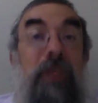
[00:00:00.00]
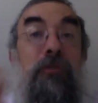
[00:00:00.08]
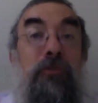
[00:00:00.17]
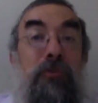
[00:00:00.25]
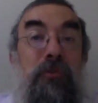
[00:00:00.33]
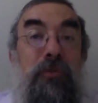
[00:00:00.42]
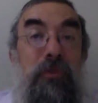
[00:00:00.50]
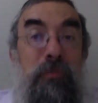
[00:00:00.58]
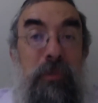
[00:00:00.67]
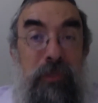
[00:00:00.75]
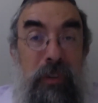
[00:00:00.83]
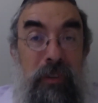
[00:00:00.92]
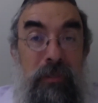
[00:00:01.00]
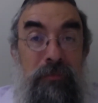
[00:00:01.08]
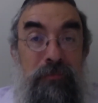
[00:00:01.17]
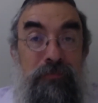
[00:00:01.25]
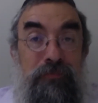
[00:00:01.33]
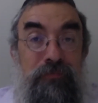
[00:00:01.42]
They're not looking so much for
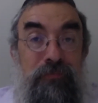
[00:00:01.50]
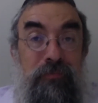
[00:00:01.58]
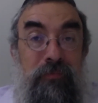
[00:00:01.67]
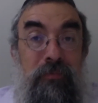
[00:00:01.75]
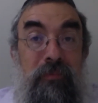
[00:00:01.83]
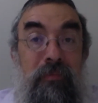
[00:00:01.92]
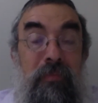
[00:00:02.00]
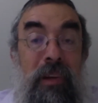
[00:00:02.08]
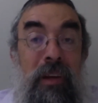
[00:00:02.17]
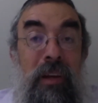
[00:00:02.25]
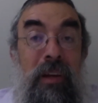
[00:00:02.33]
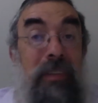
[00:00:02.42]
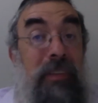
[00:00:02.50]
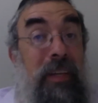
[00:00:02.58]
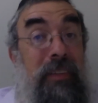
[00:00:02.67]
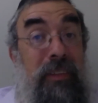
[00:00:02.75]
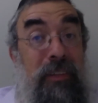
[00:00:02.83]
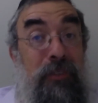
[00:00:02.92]
the truth. They want their
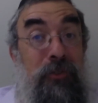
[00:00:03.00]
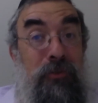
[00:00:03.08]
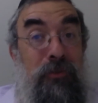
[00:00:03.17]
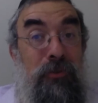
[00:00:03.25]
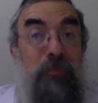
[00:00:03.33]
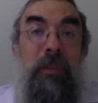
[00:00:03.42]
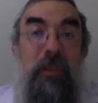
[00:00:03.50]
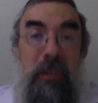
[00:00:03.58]
truth to prevail.